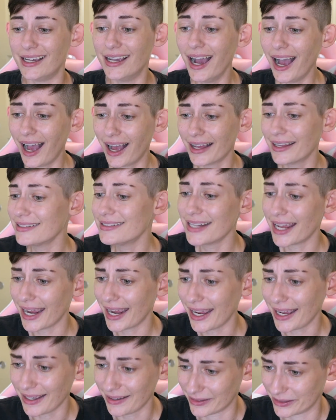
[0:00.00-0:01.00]
God
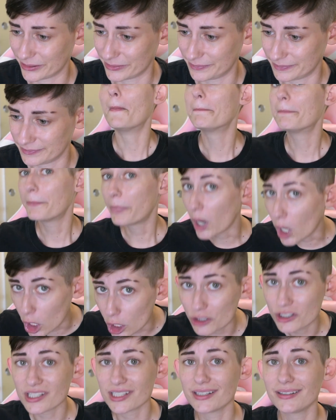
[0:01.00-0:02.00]
damn.
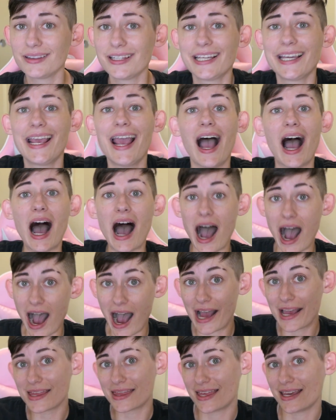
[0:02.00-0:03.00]
Personally,
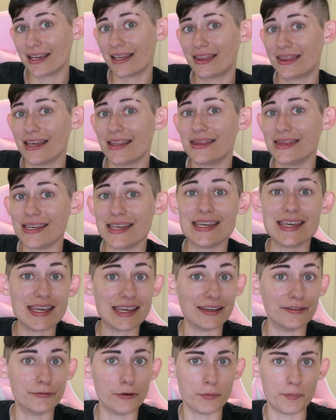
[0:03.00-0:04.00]
I think that the
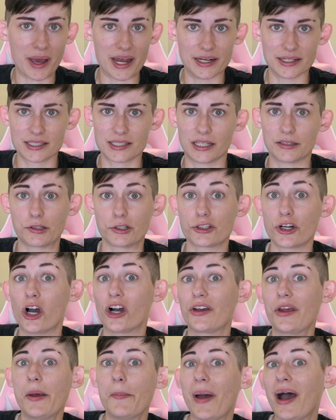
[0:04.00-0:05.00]
evil menace that they're
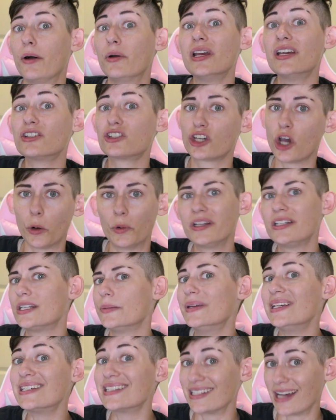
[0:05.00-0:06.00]
talking about is going to
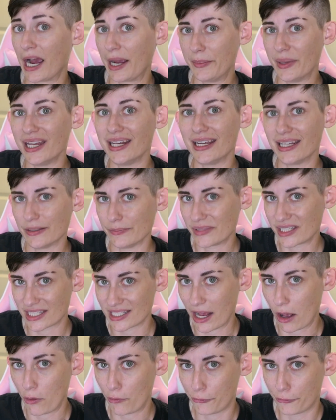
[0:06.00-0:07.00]
be Simon
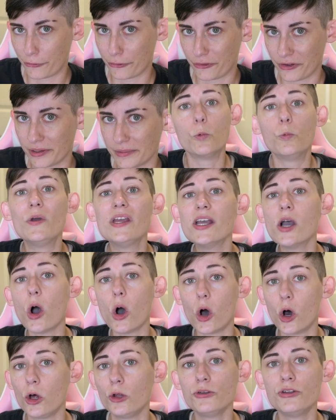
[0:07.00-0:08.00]
himself. We
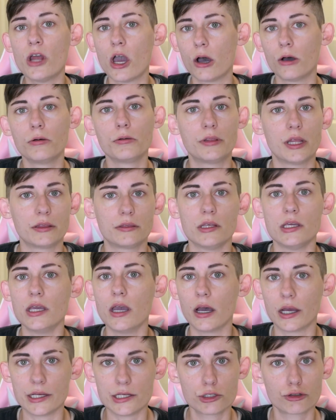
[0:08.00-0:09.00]
all know that the
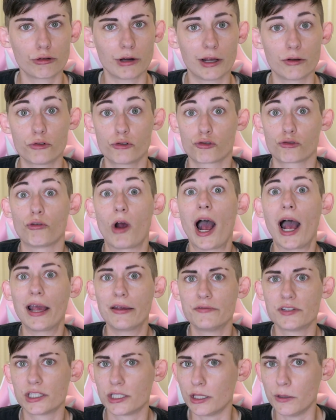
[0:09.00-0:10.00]
ice crown
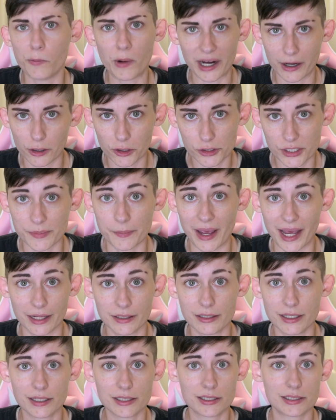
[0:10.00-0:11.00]
drives the wearer to
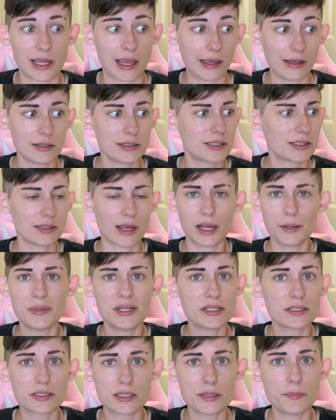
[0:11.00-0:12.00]
madness, and Simon
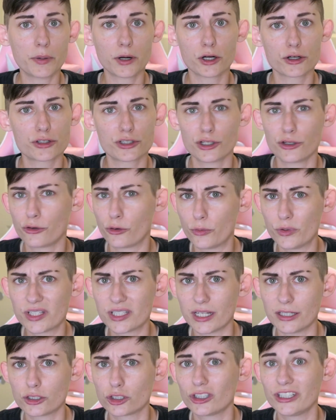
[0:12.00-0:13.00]
is the person who
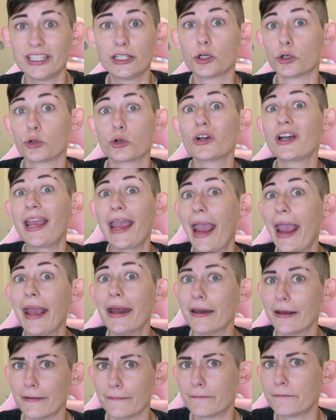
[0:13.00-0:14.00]
essentially
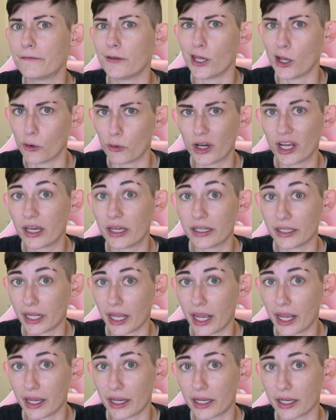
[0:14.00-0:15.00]
created Fionna and
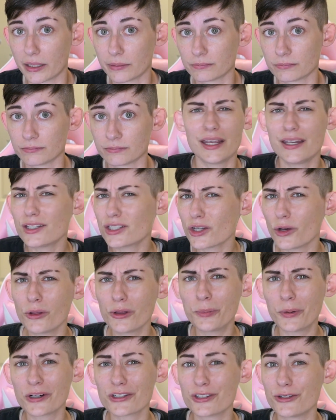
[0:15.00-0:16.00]
Cake. He's the
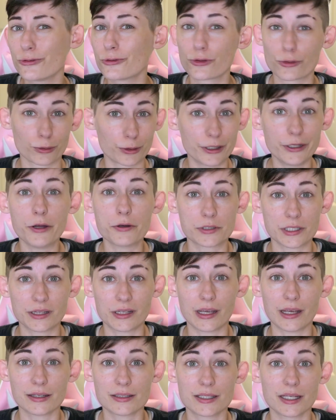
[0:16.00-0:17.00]
only person who truly knows that
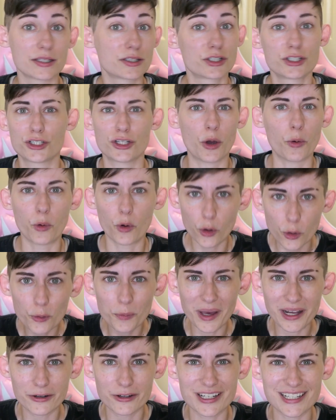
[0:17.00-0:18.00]
they exist, so who
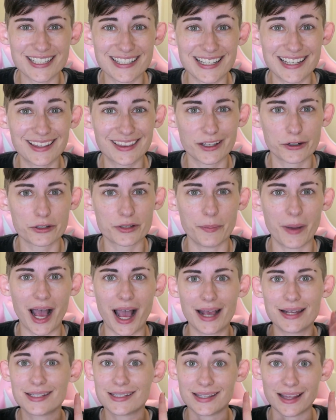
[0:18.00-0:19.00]
better to seek their
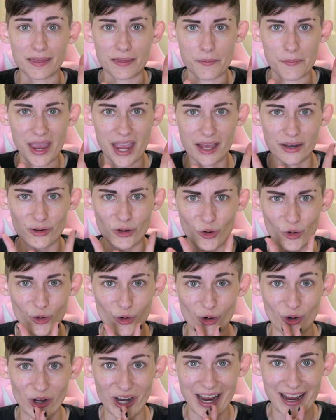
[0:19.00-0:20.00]
demise than the man who
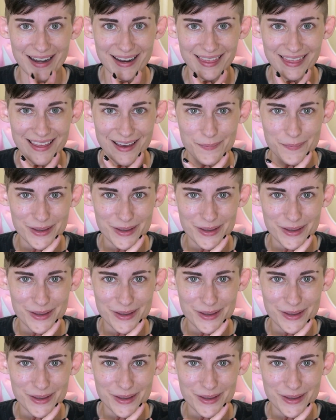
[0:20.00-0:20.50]
created them